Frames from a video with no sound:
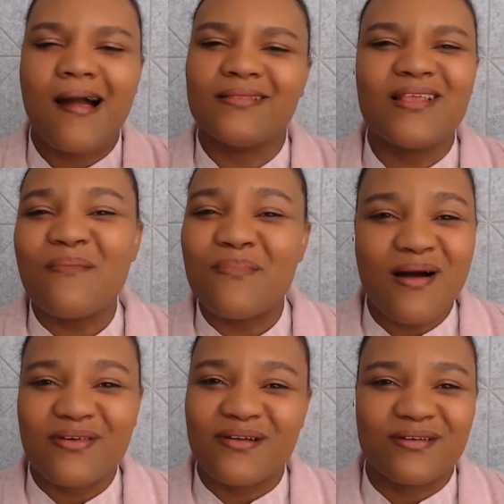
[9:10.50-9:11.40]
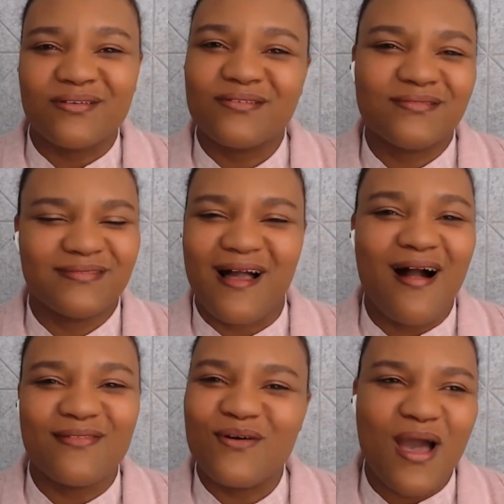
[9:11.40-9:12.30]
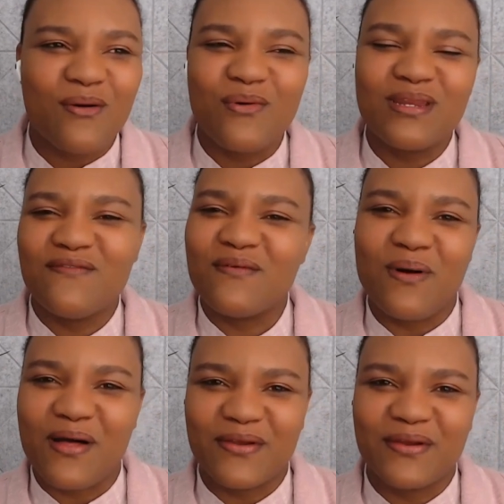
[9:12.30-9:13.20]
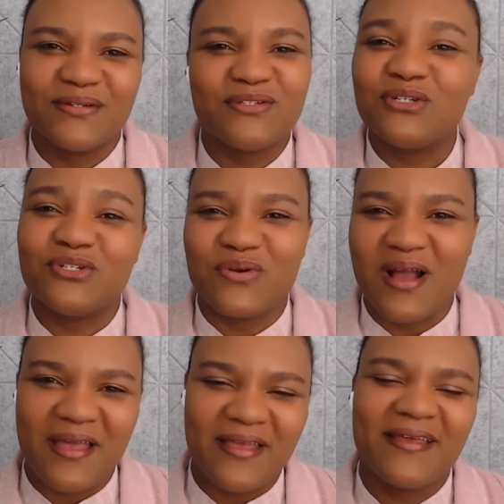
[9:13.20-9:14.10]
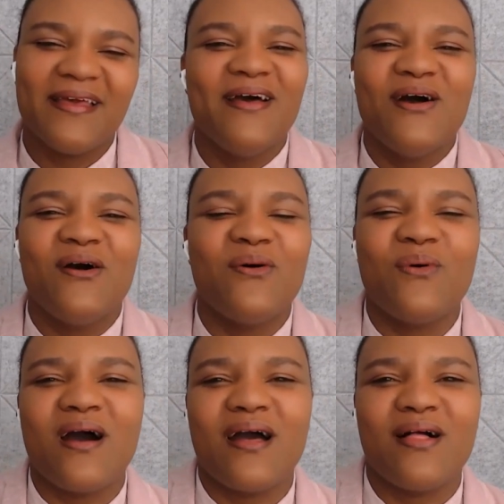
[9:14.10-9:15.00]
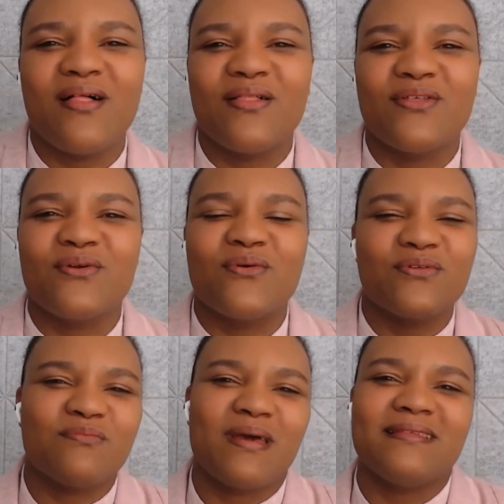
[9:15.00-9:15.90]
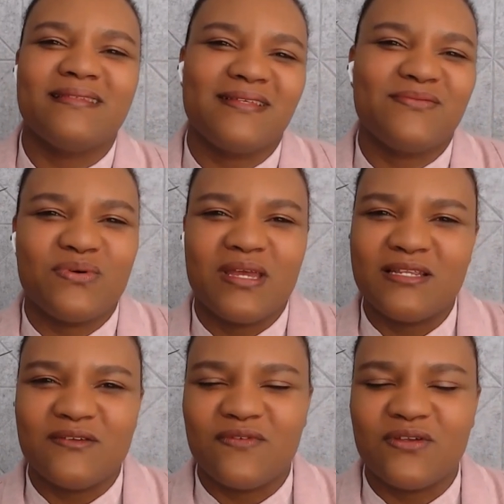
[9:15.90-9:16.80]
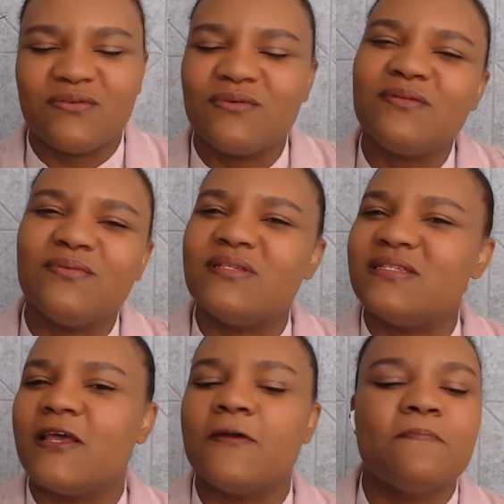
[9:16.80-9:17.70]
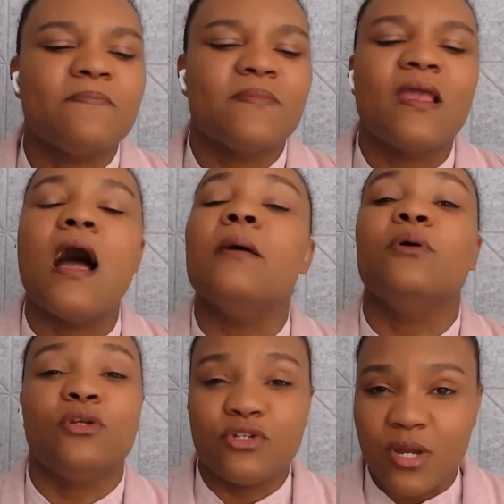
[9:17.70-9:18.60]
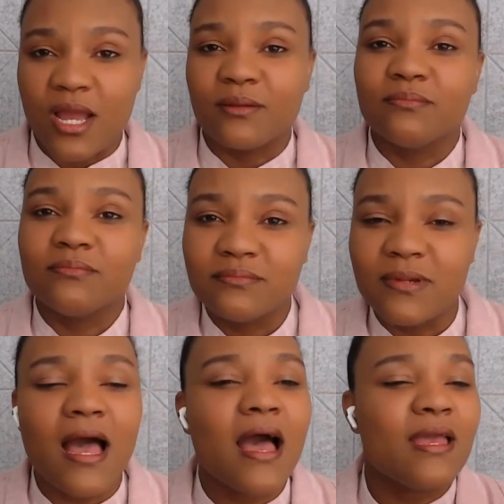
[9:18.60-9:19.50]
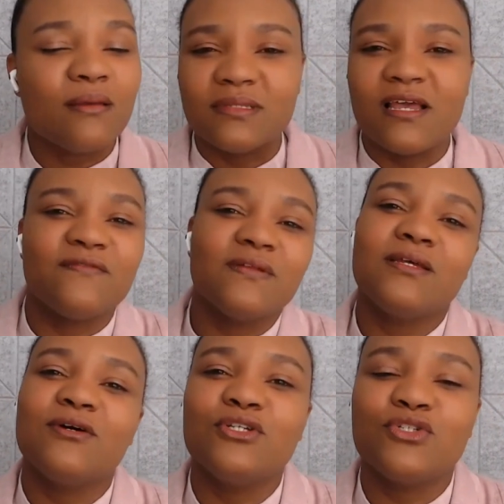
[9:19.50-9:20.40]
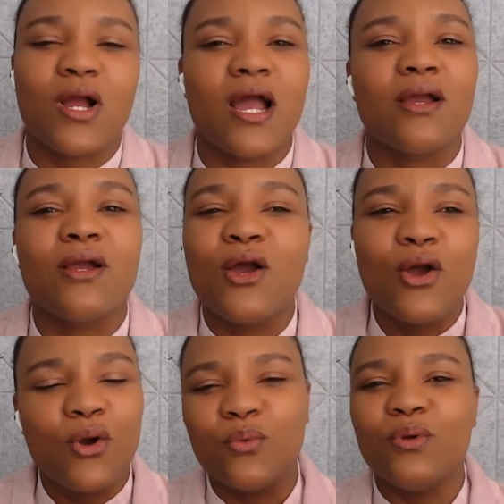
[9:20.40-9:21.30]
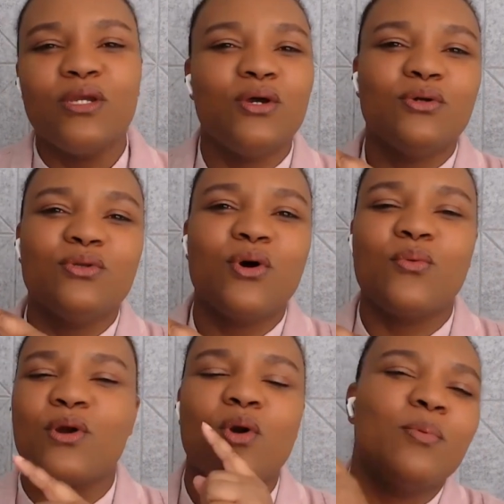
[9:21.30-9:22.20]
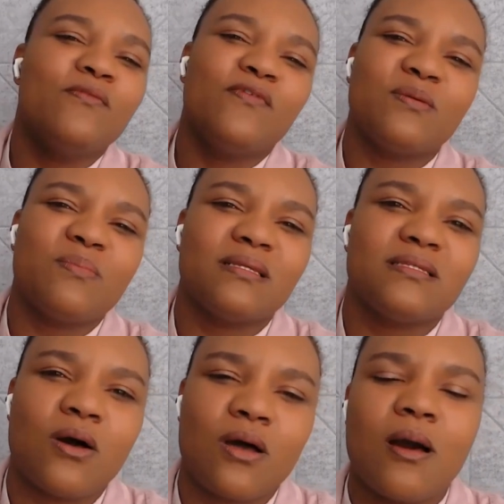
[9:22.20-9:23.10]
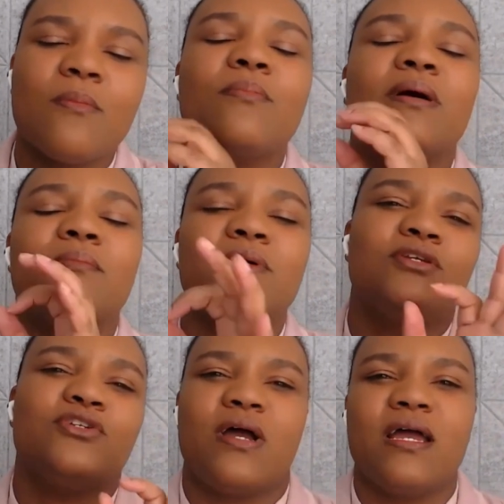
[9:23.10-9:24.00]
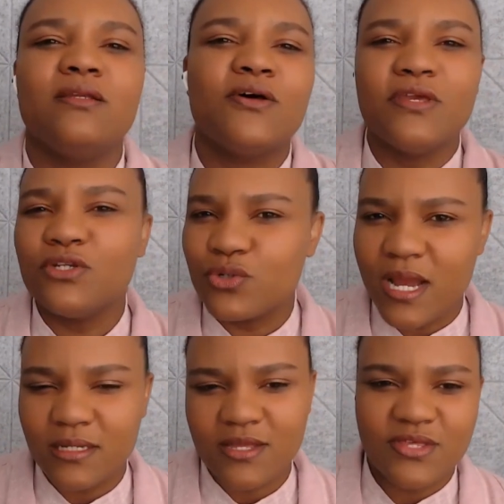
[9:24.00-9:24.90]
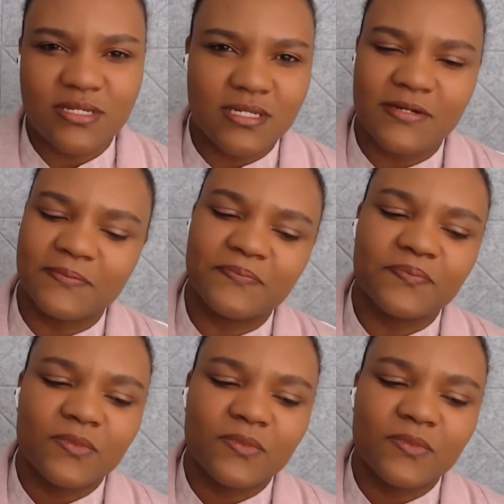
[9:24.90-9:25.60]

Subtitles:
I'll not bother. I won't even bother to try. While the growth mindset individual will say, I'm going to try. I am definitely going to try. We don't know. We're hoping for the best outcome, but I'm going to try. Nothing try, nothing done.